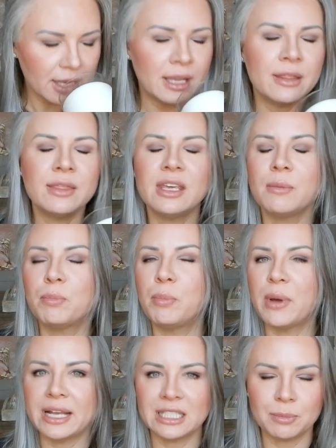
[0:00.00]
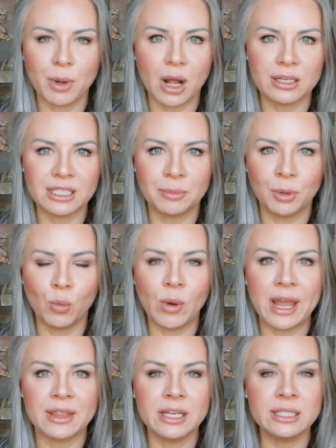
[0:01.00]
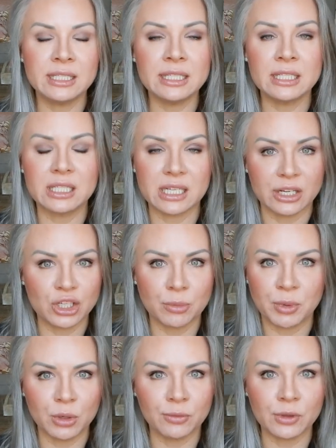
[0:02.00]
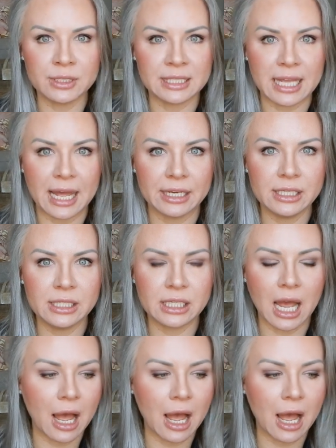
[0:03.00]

in the best possible way. This is such a beautiful scent.